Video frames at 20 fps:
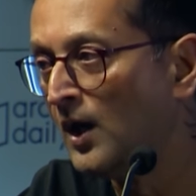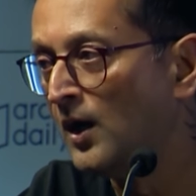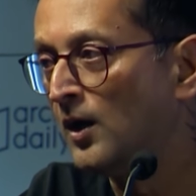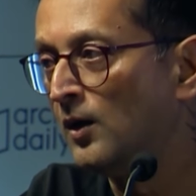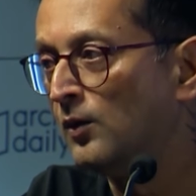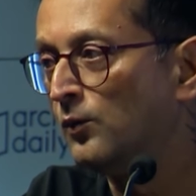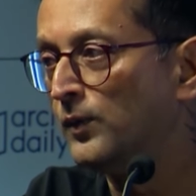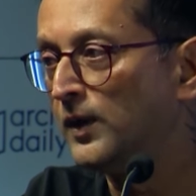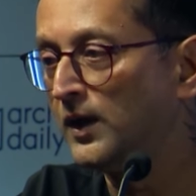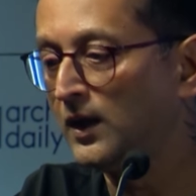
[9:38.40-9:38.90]

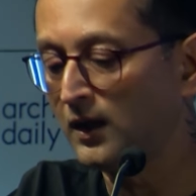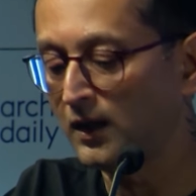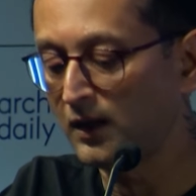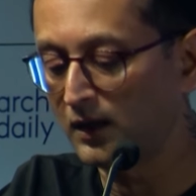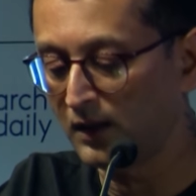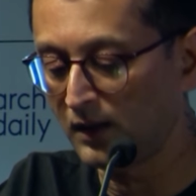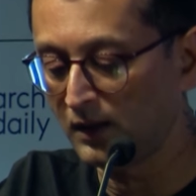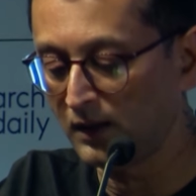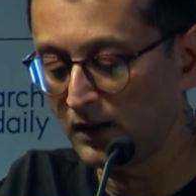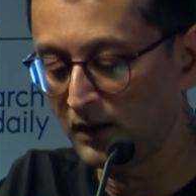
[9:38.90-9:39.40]

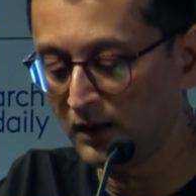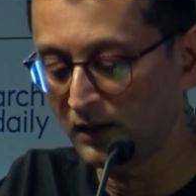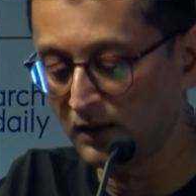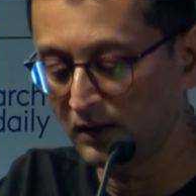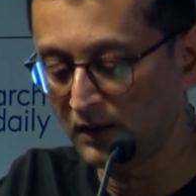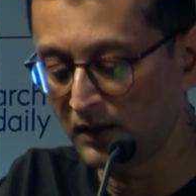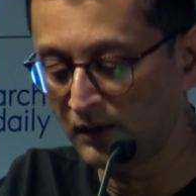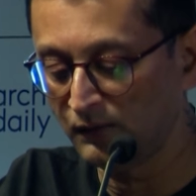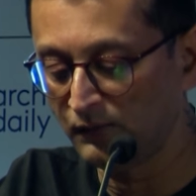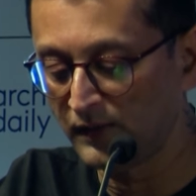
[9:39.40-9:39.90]
We
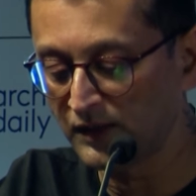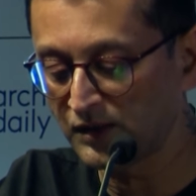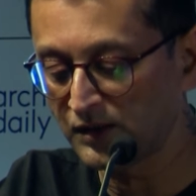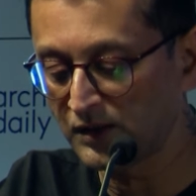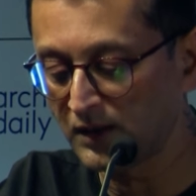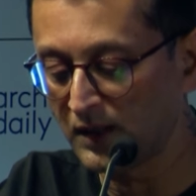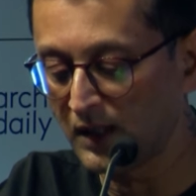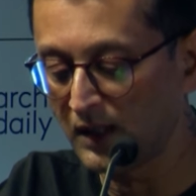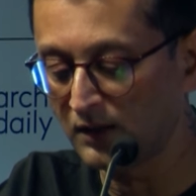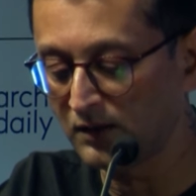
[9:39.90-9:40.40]

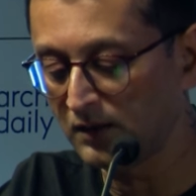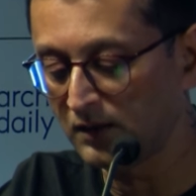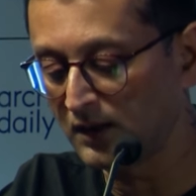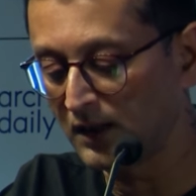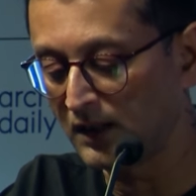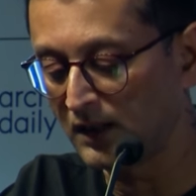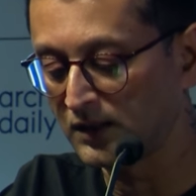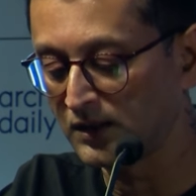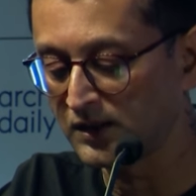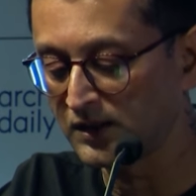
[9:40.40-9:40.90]
investigated
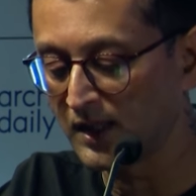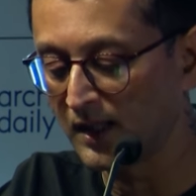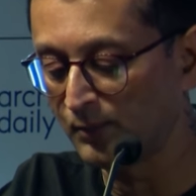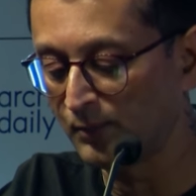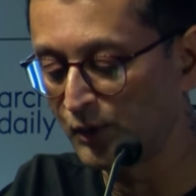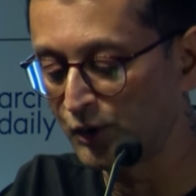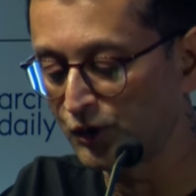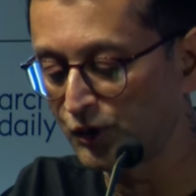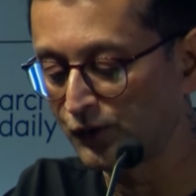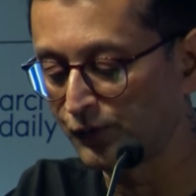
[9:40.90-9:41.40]
and
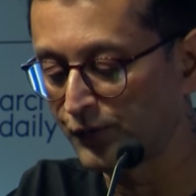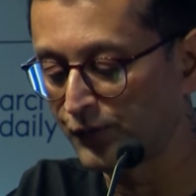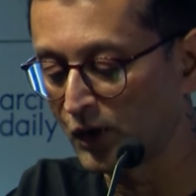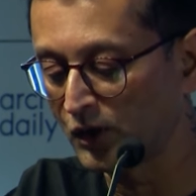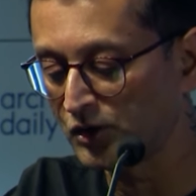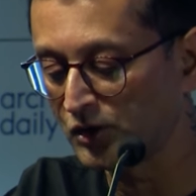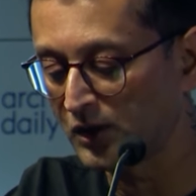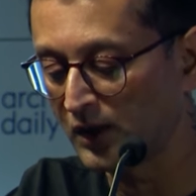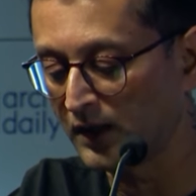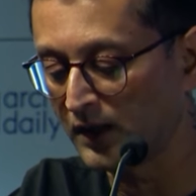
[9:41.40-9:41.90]
established the
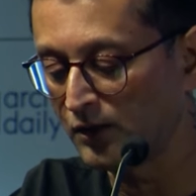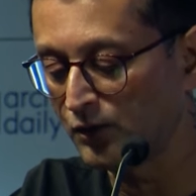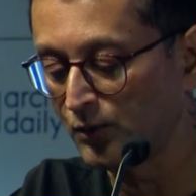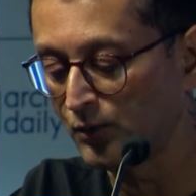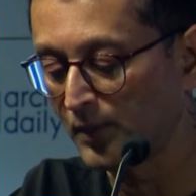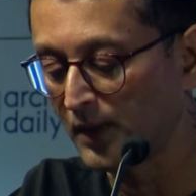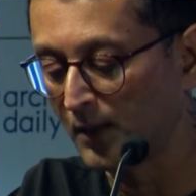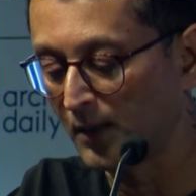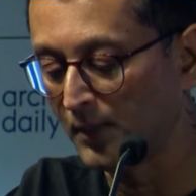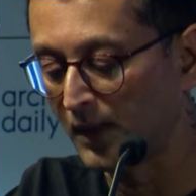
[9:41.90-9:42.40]
frost line to
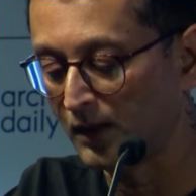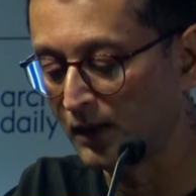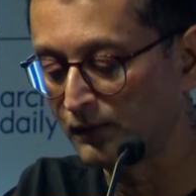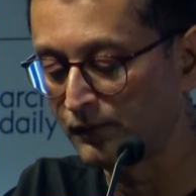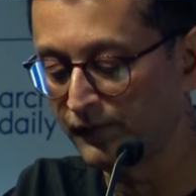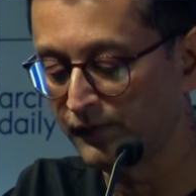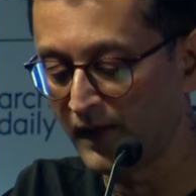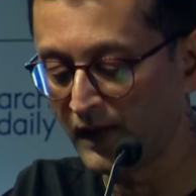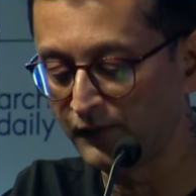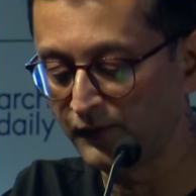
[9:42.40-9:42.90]
be about
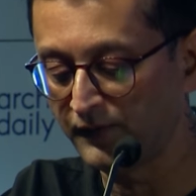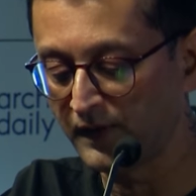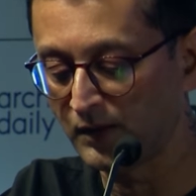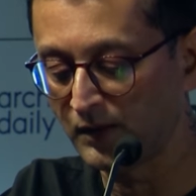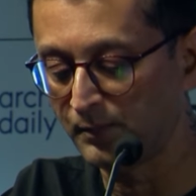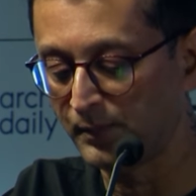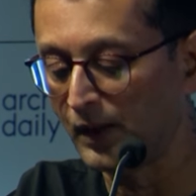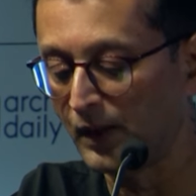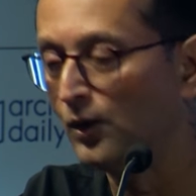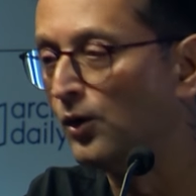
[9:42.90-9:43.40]
5
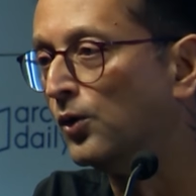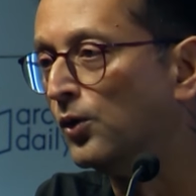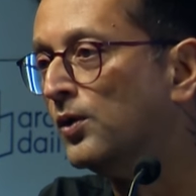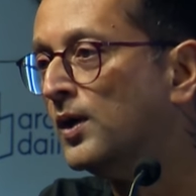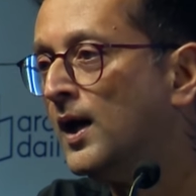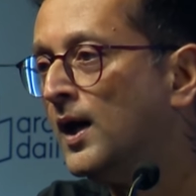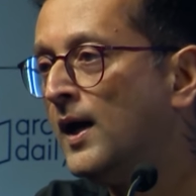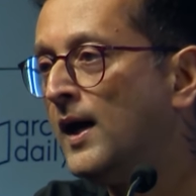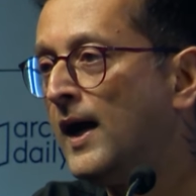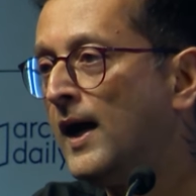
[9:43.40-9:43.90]
feet below,
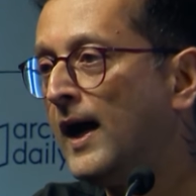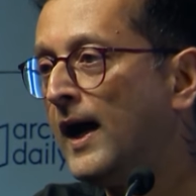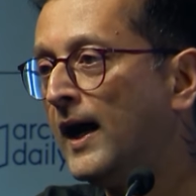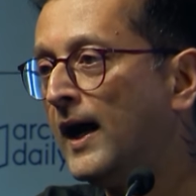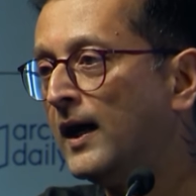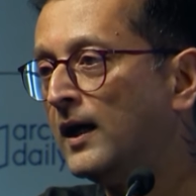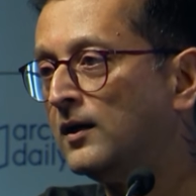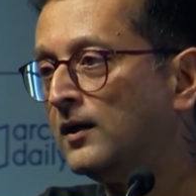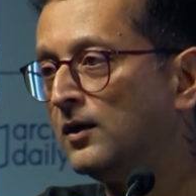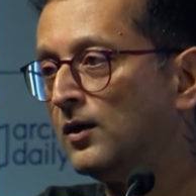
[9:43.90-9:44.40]

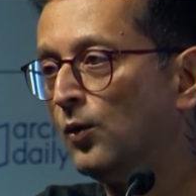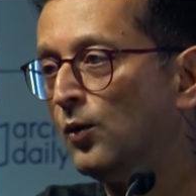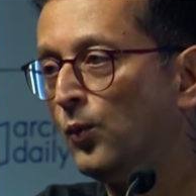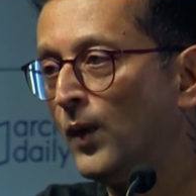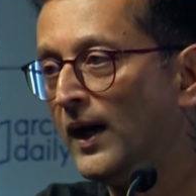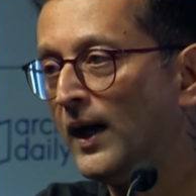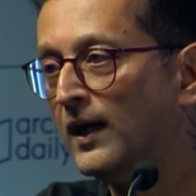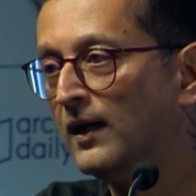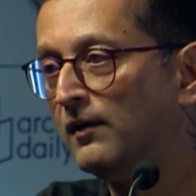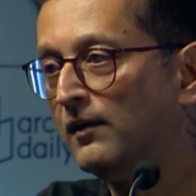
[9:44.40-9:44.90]
and
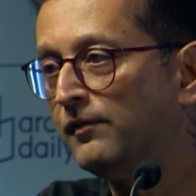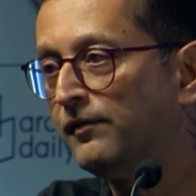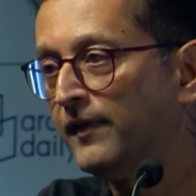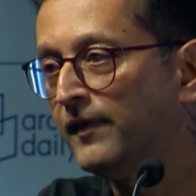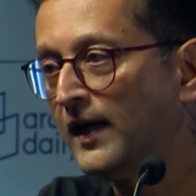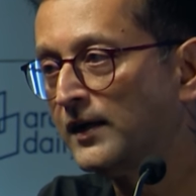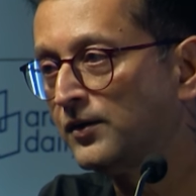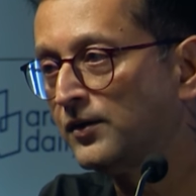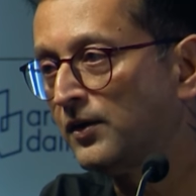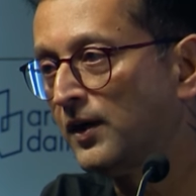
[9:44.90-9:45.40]
while
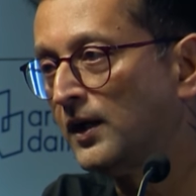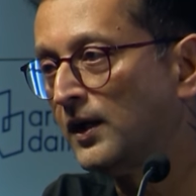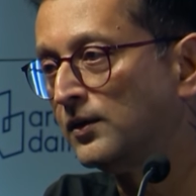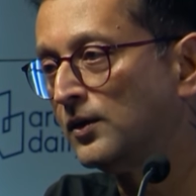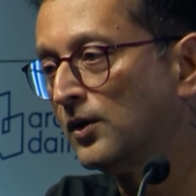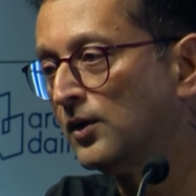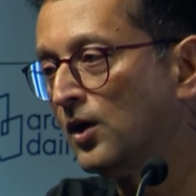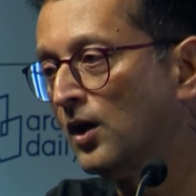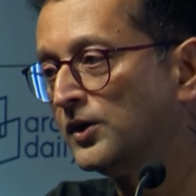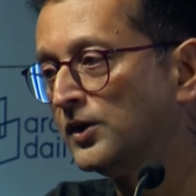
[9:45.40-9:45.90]
factoring
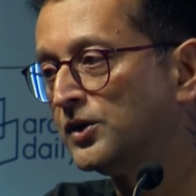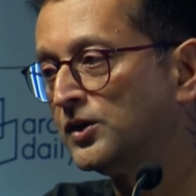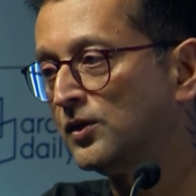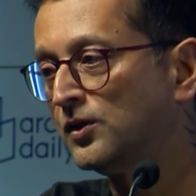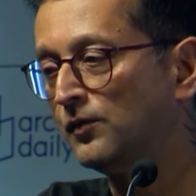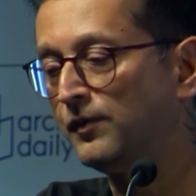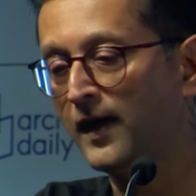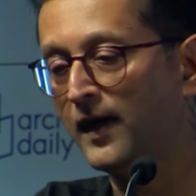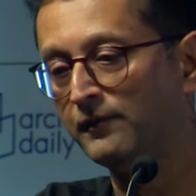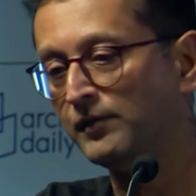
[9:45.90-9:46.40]
the costs
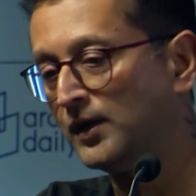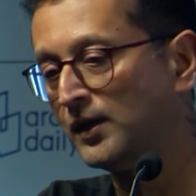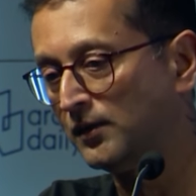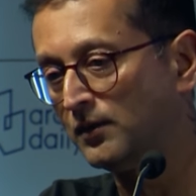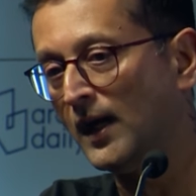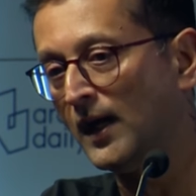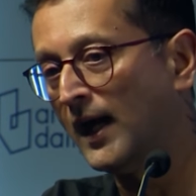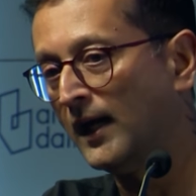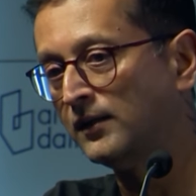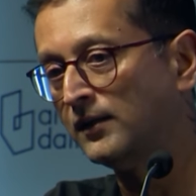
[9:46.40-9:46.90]
of having,
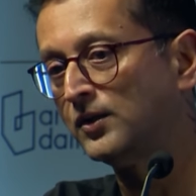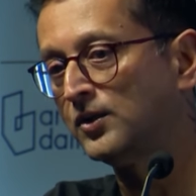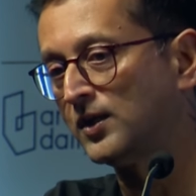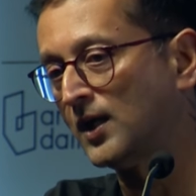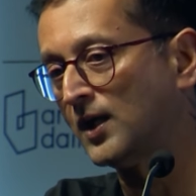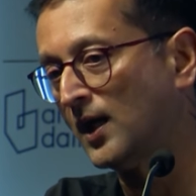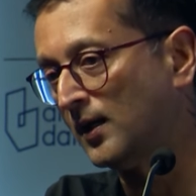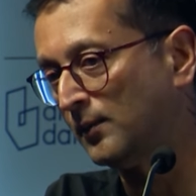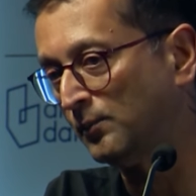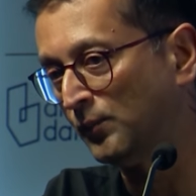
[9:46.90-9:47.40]
and the
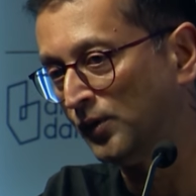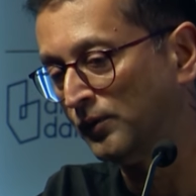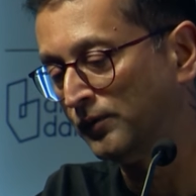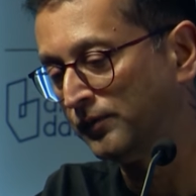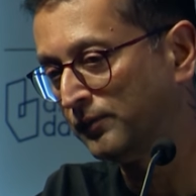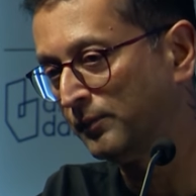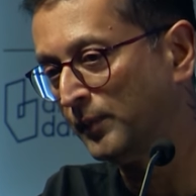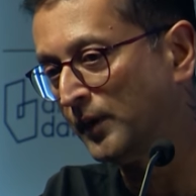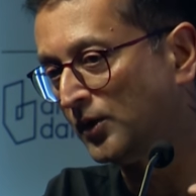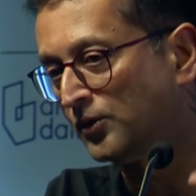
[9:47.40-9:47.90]
time
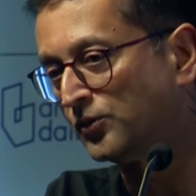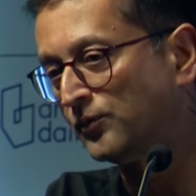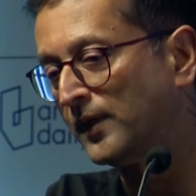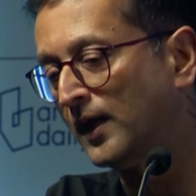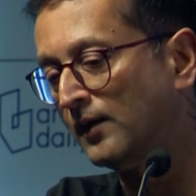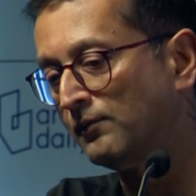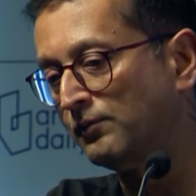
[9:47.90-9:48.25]
of, because we have a